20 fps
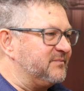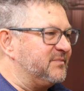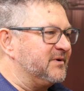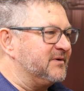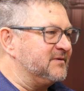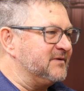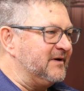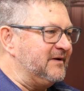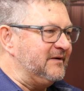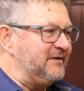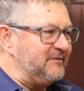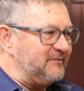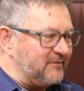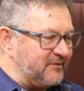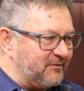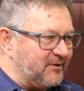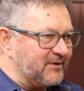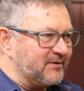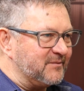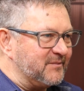but we
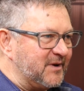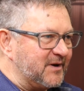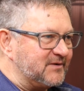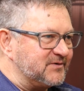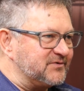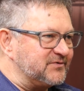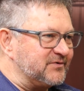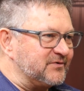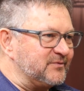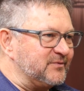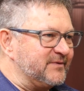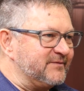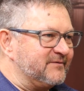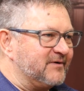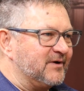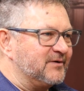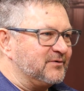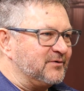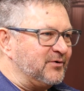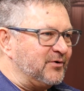want to make sure we've
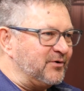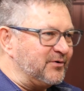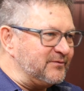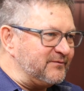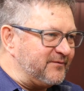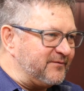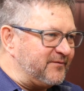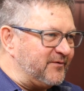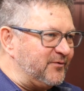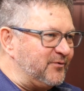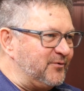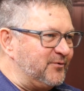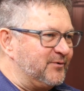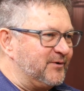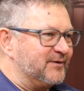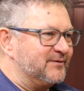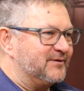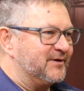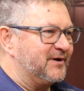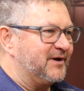got good food
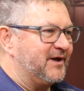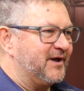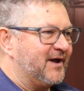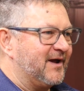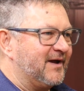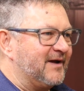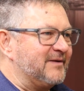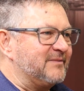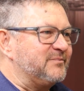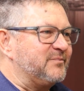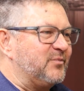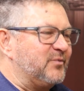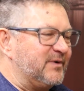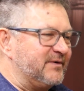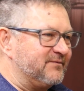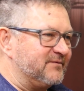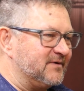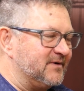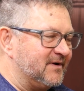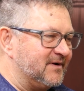at the camp,
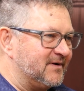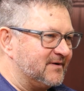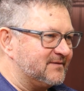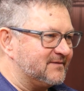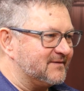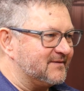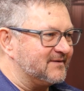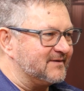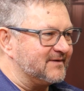we've got